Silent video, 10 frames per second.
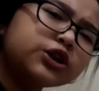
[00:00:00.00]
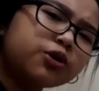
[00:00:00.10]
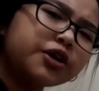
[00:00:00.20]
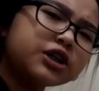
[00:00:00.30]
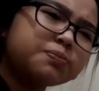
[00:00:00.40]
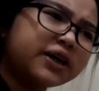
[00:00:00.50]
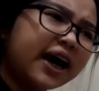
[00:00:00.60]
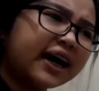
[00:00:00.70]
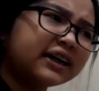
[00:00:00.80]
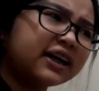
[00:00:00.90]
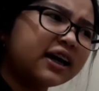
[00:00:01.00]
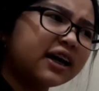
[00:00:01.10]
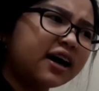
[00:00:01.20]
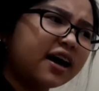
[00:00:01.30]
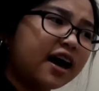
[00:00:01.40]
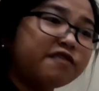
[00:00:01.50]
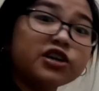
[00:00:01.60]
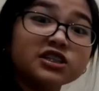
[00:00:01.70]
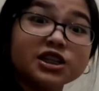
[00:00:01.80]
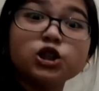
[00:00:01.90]
stories began ever
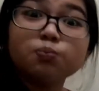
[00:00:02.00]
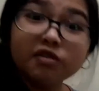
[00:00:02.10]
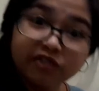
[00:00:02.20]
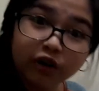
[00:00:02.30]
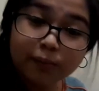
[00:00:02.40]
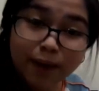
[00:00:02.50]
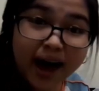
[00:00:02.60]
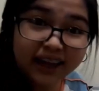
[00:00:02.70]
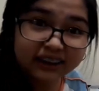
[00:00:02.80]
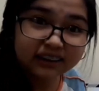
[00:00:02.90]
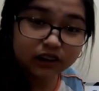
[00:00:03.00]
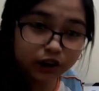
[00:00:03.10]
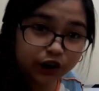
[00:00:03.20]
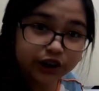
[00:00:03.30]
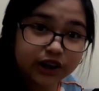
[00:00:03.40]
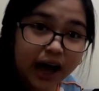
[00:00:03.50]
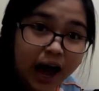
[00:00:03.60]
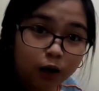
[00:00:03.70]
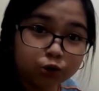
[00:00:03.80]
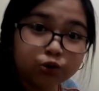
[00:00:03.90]
since before man learned
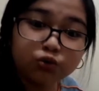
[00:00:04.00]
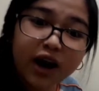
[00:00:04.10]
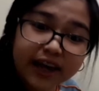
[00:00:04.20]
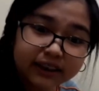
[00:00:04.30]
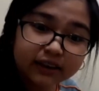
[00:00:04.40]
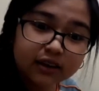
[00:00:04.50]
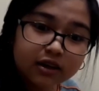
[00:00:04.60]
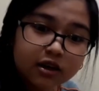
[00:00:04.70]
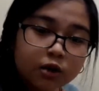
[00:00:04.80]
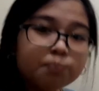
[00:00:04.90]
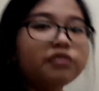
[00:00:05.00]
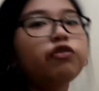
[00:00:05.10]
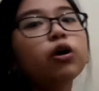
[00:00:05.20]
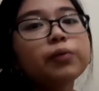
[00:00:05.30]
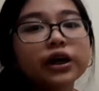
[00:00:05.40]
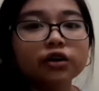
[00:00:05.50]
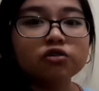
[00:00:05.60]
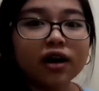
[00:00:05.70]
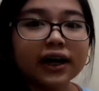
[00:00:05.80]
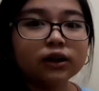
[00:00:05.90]
how to write. Before we could
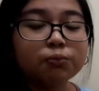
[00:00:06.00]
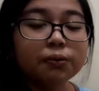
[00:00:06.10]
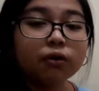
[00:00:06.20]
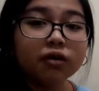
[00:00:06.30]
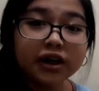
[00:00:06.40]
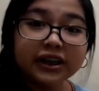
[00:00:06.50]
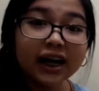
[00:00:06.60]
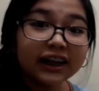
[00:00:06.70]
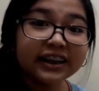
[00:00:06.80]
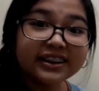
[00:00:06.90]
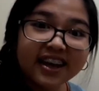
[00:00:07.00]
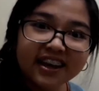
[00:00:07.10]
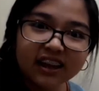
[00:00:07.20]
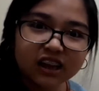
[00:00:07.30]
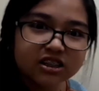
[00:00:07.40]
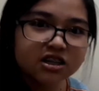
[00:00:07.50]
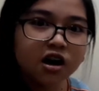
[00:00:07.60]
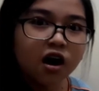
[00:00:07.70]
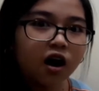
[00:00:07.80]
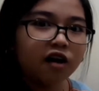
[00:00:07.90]
write, we were already telling tales
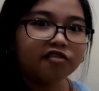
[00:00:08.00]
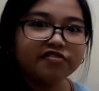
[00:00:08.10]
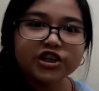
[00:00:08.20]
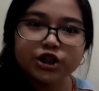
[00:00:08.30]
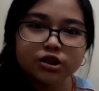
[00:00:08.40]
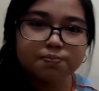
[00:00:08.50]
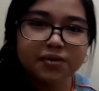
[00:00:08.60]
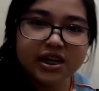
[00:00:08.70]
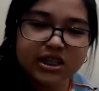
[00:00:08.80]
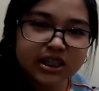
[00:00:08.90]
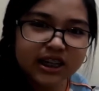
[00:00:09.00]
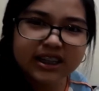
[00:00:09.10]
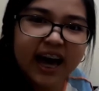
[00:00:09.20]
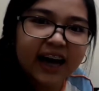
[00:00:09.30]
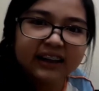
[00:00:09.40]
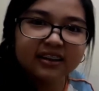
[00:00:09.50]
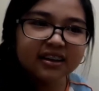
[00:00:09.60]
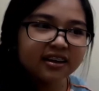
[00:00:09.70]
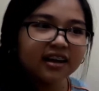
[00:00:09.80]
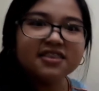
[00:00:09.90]
of vicious beasts that attacked
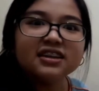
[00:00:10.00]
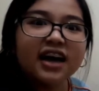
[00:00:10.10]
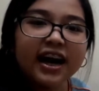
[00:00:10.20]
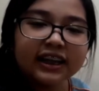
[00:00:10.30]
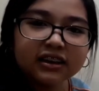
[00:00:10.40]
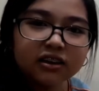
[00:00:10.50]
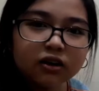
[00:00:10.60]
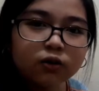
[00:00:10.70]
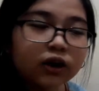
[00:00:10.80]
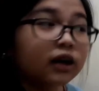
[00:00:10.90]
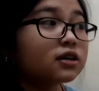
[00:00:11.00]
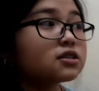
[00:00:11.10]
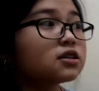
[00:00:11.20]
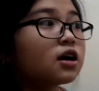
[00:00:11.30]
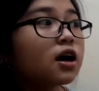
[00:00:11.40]
in the night. Because